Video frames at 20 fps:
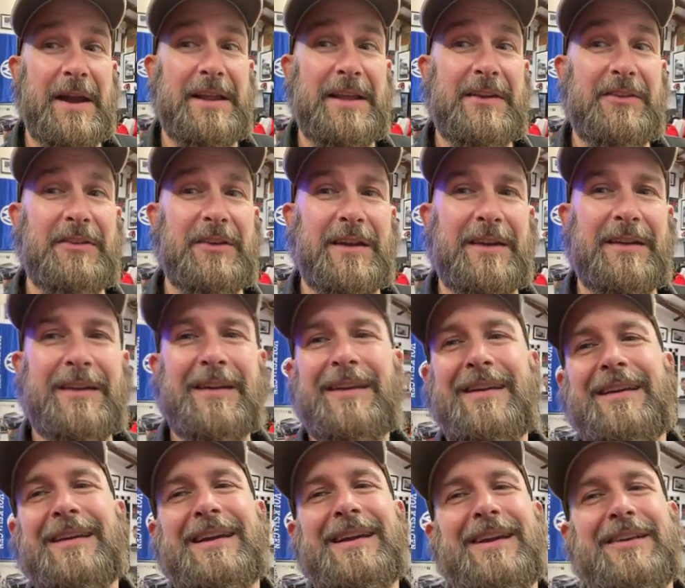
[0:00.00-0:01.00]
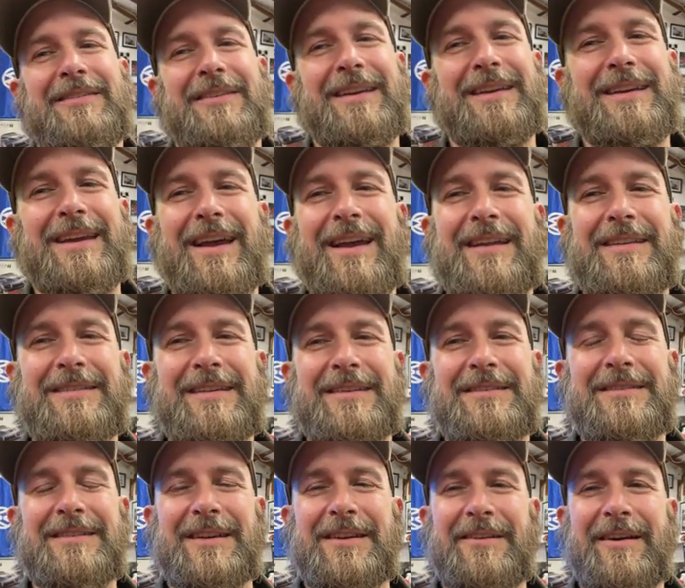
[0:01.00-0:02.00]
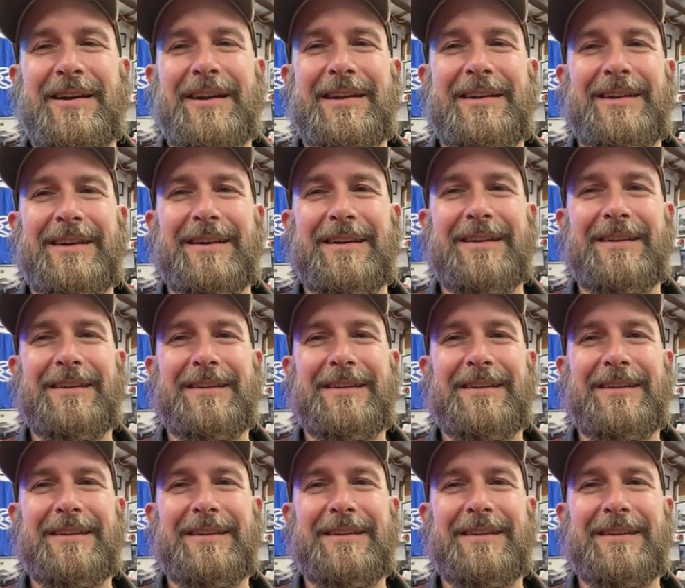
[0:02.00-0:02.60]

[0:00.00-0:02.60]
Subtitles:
easy. And I was like, yeah, it's actually a great idea.